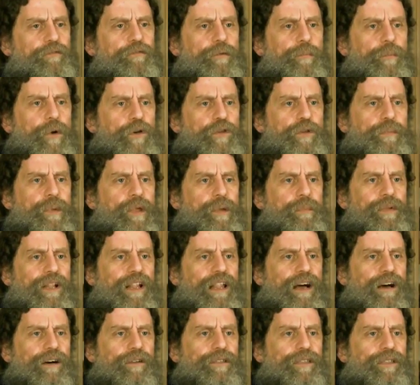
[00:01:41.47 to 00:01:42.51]
for most people
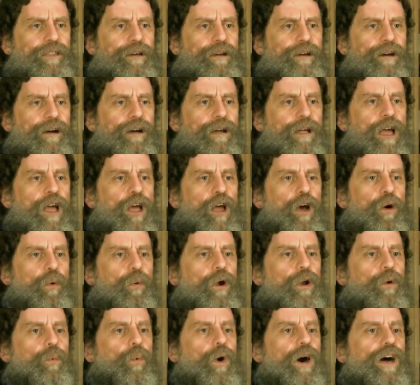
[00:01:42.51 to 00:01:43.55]
out there,
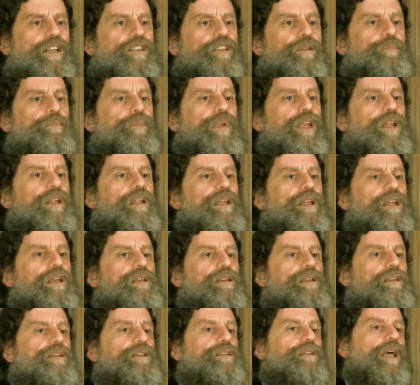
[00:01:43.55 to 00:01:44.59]
what it winds up meaning
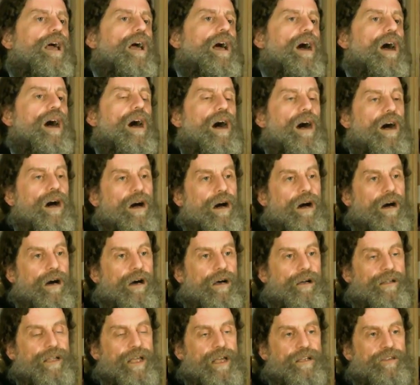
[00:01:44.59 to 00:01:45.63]
is
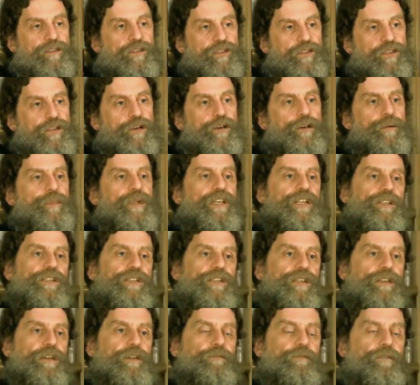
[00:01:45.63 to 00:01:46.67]
a
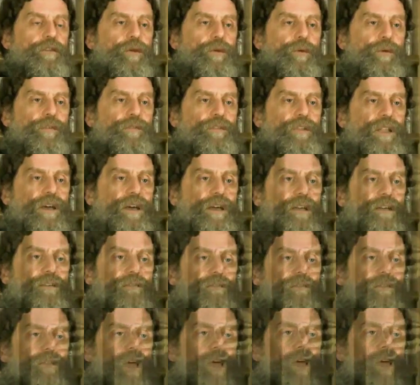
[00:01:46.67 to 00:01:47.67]
deterministic view of life,